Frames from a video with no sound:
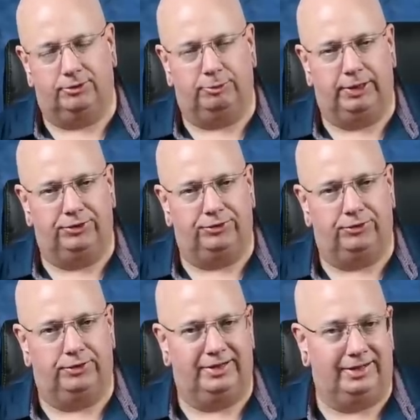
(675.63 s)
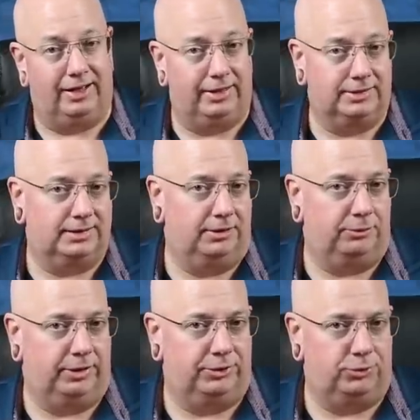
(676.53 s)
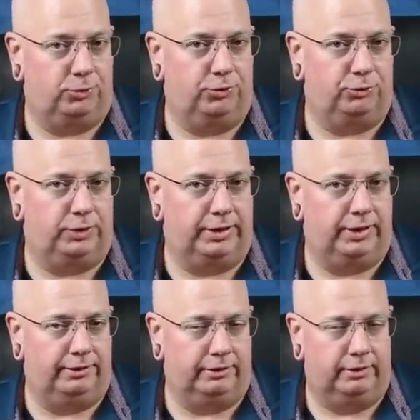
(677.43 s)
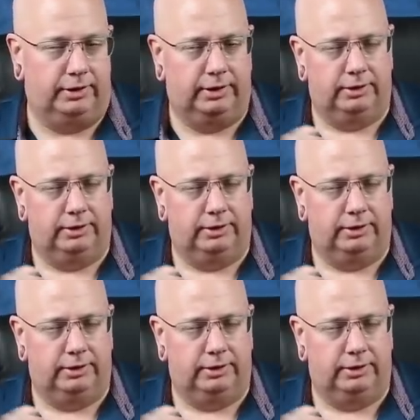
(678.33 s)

in space are not accelerating towards one another,